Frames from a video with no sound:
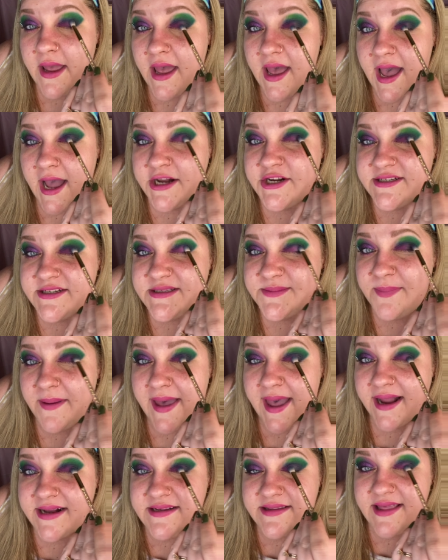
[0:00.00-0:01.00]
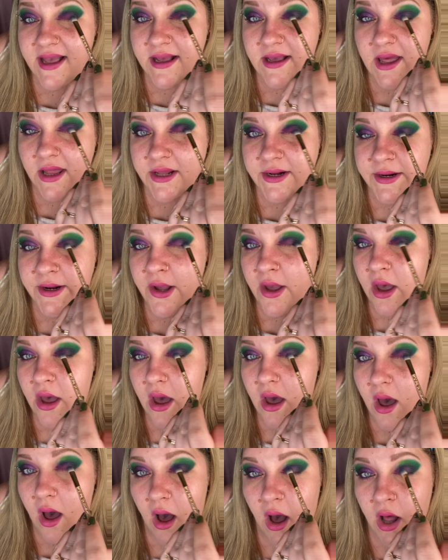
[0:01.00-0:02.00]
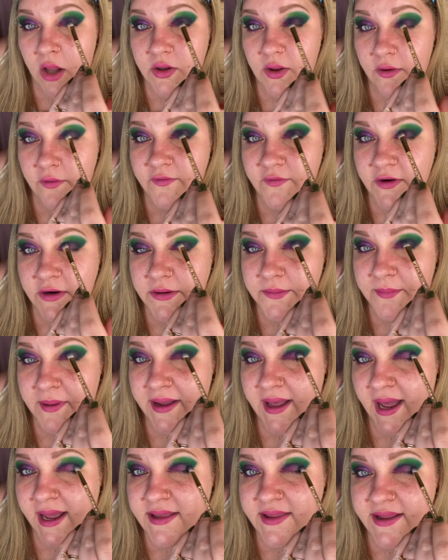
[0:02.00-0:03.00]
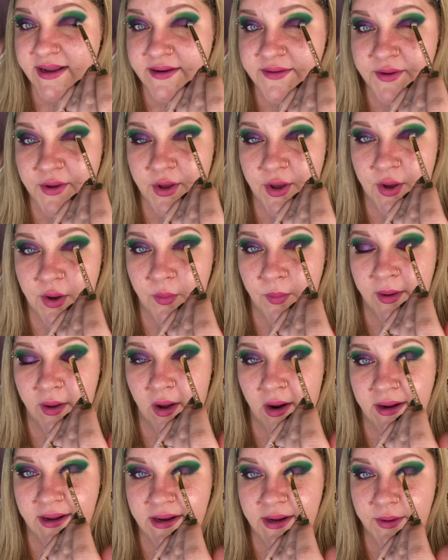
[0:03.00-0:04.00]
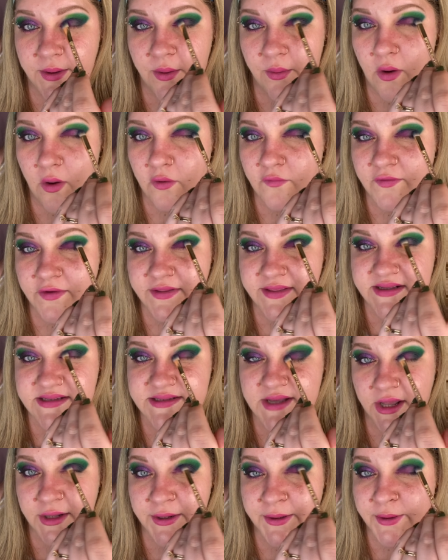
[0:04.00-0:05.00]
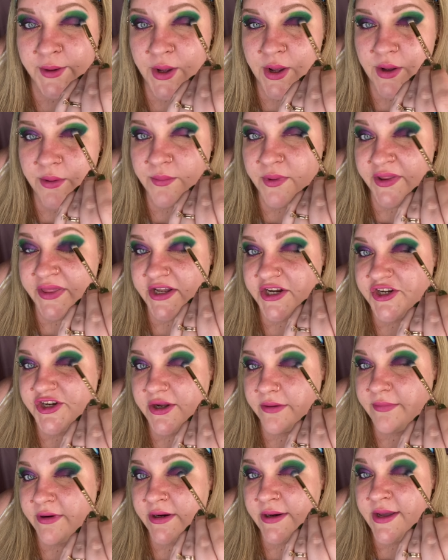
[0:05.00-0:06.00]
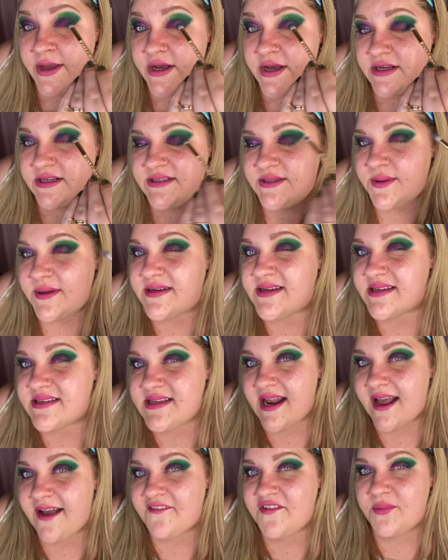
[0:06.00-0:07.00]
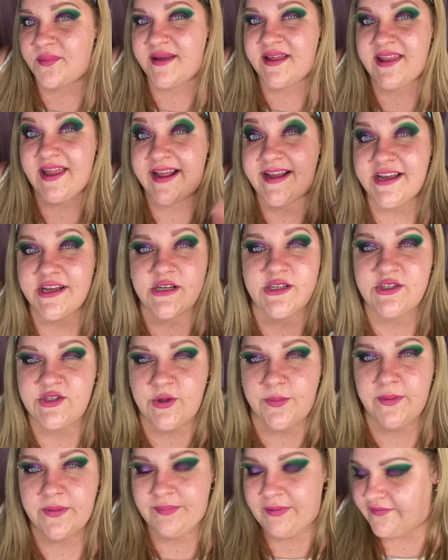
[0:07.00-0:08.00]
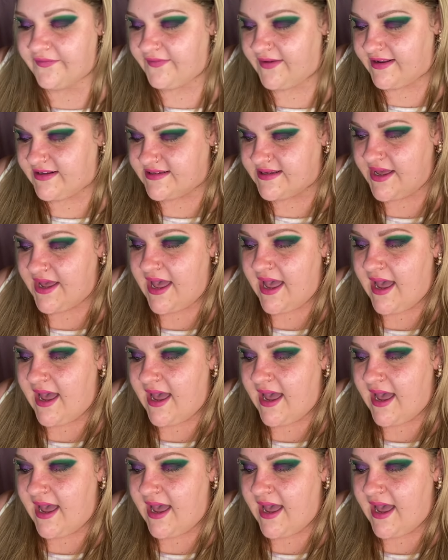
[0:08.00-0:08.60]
I just packed that color all over my eyelid. We are going to go over this color with a shimmer so it doesn't have to be like super perfect.